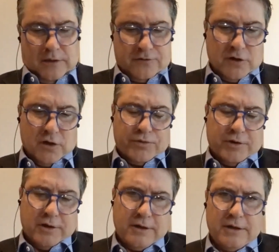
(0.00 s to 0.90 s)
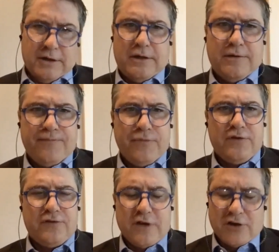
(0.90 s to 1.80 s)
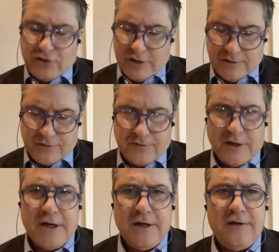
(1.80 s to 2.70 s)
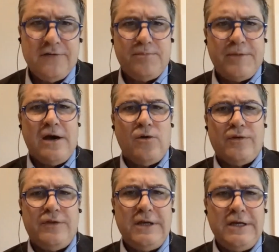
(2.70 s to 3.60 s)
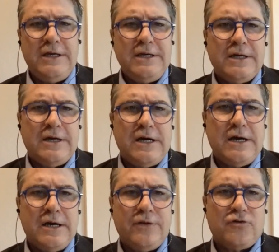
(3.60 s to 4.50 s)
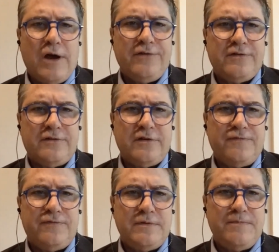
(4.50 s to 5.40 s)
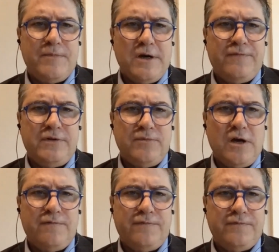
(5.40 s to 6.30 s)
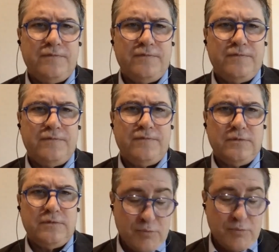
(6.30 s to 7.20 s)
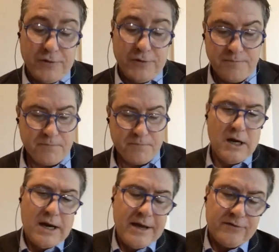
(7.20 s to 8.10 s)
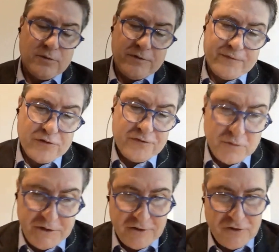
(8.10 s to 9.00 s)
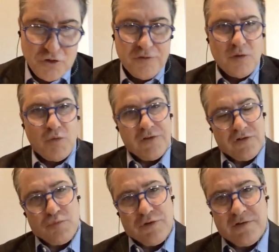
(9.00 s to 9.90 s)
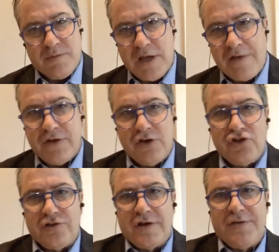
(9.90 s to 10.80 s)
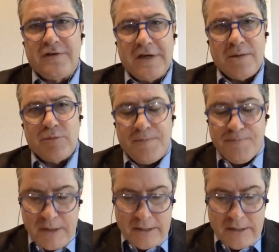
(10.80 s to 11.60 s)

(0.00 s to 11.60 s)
So the discussion is about the crisis of liberalism, and so the first thing we need to do in some ways is put some definitions on the table.